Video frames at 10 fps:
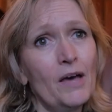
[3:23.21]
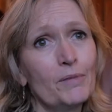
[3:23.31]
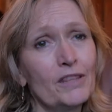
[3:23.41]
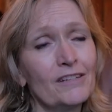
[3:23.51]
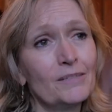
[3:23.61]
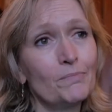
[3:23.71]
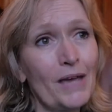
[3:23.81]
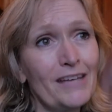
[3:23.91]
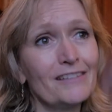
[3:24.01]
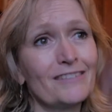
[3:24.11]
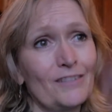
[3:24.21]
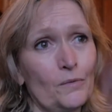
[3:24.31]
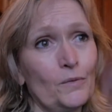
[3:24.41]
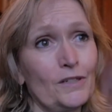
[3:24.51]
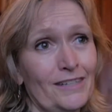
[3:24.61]
But the debates
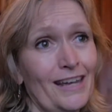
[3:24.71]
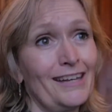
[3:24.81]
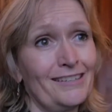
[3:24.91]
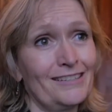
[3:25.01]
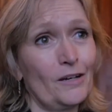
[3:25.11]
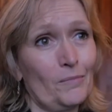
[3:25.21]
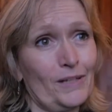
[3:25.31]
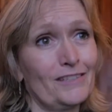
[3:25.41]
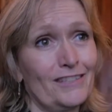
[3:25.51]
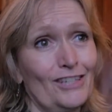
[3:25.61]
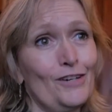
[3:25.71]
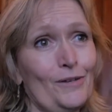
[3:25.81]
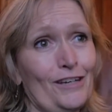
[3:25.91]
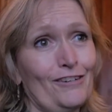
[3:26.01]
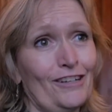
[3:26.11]
that would end up
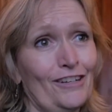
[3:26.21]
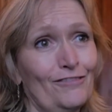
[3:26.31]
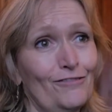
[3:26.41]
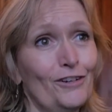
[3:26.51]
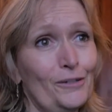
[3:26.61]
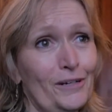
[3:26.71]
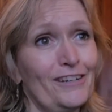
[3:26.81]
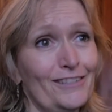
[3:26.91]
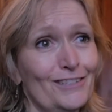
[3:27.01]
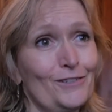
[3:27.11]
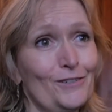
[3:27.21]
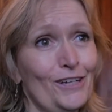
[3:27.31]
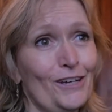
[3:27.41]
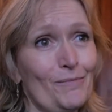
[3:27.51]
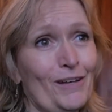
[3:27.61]
ensuing following us
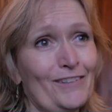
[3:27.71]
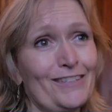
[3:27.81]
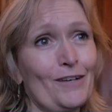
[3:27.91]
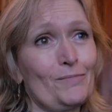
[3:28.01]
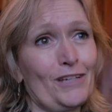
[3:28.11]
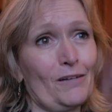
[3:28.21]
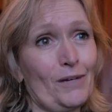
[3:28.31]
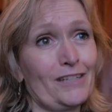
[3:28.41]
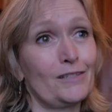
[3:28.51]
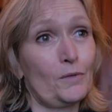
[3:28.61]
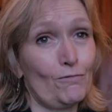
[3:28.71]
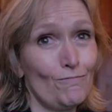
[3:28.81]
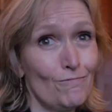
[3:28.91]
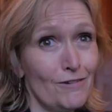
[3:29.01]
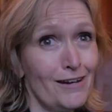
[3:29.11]
talking about the subject matter were
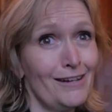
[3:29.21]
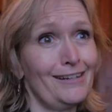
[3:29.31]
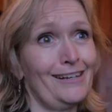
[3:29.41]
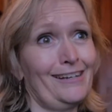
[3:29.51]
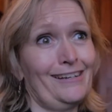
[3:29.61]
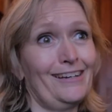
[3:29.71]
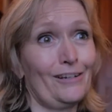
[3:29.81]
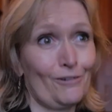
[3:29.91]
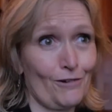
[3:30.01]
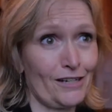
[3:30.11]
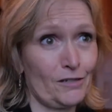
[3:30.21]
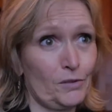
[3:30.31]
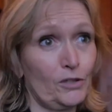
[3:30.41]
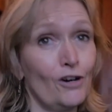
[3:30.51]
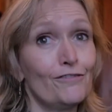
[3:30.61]
really
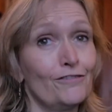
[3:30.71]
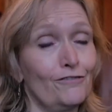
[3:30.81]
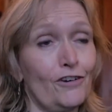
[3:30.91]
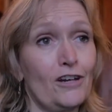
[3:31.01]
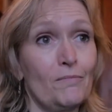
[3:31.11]
incredible, often very